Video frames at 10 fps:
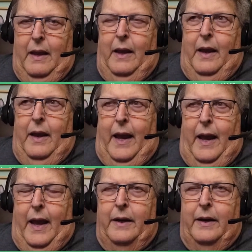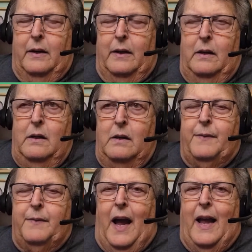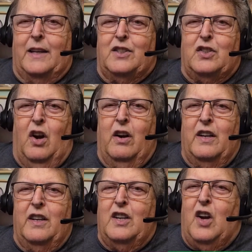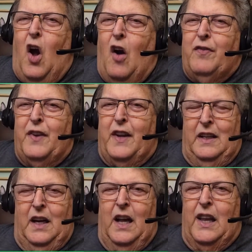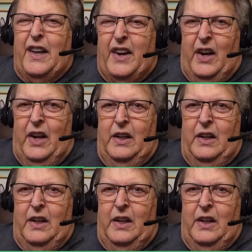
And I had started coughing a little.